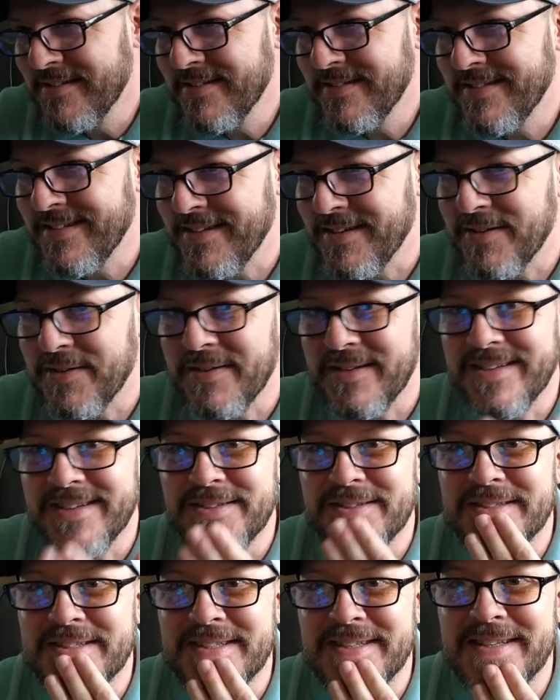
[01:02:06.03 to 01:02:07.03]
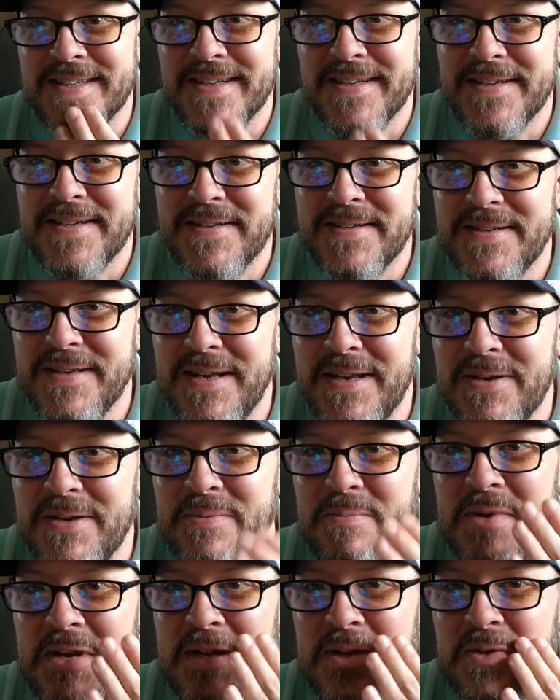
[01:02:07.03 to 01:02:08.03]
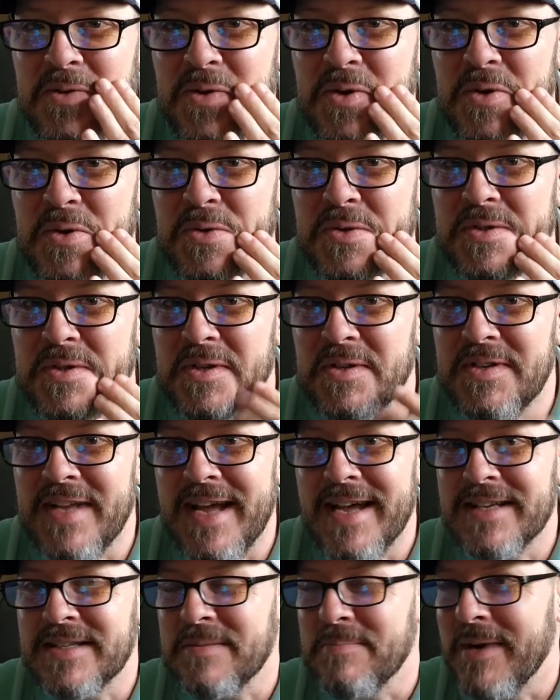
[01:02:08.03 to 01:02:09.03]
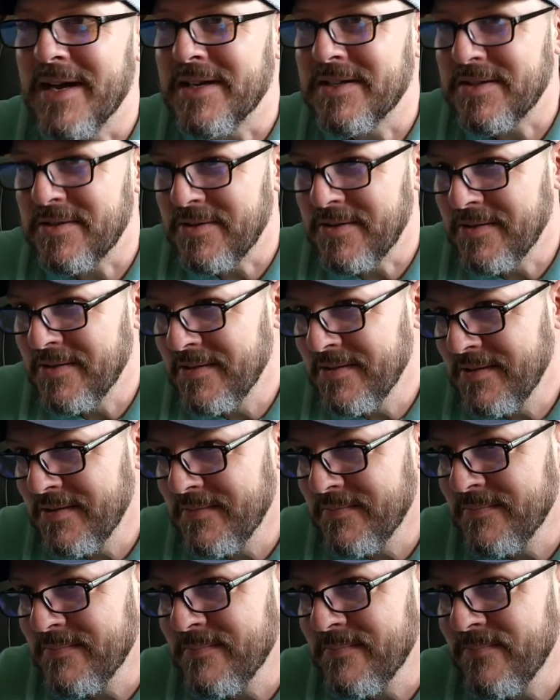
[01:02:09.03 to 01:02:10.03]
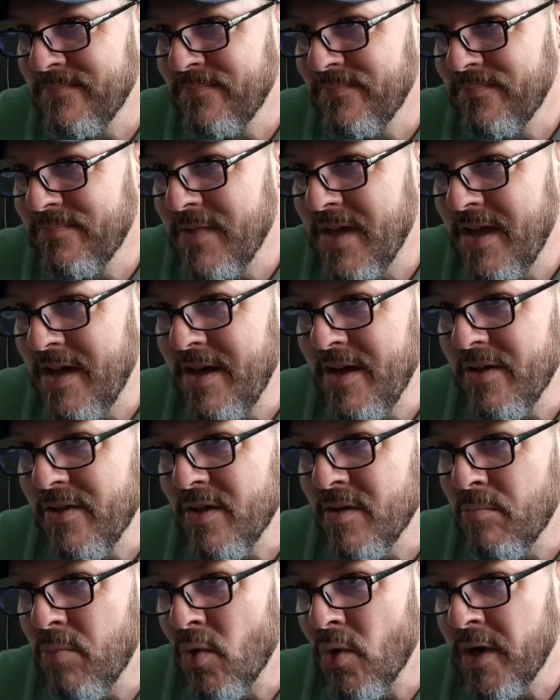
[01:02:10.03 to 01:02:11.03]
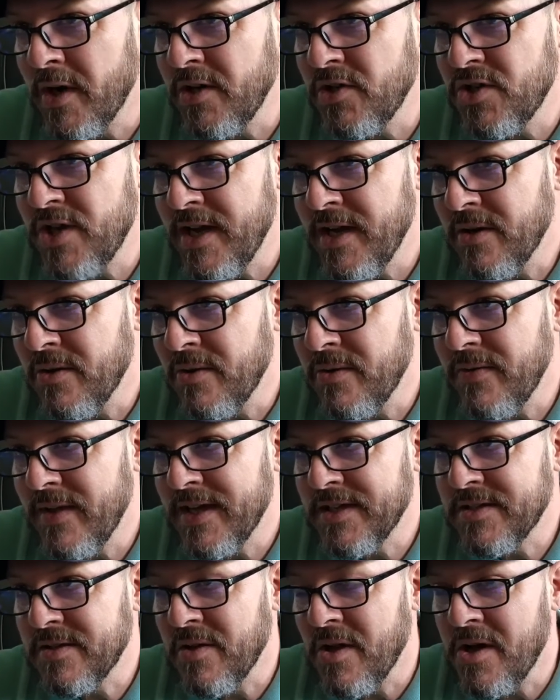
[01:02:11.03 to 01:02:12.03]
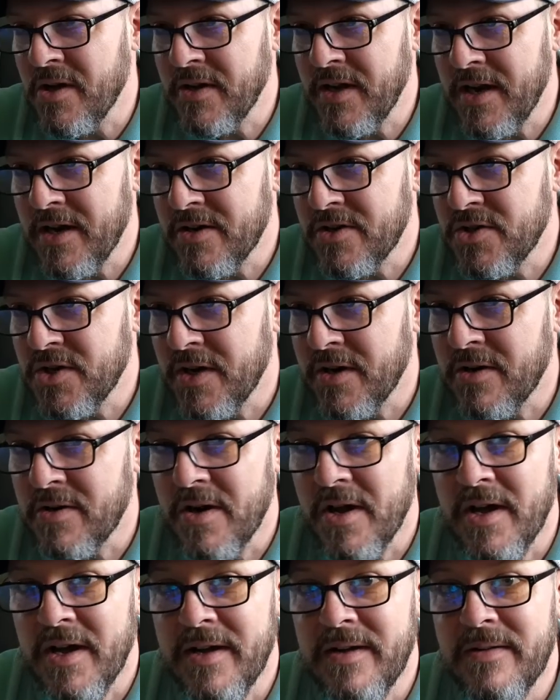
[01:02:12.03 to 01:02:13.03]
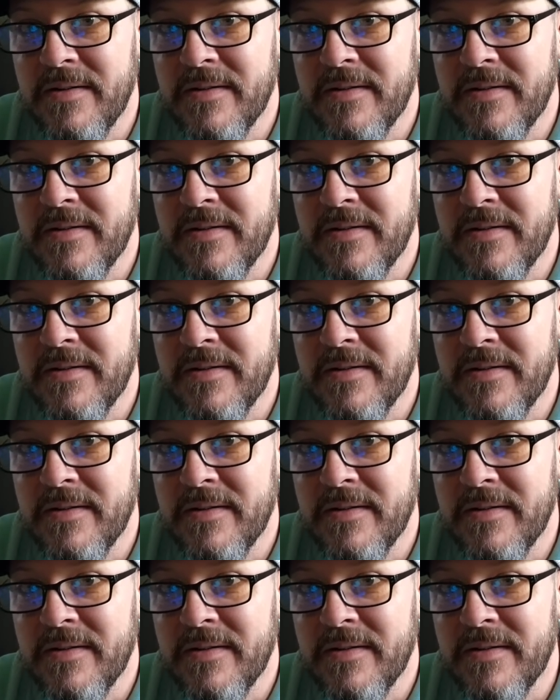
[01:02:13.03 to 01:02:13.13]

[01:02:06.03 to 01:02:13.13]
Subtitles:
you just need to be introduced to Taskmaster. The Boring Channel, that's Lawn Care Juggernaut.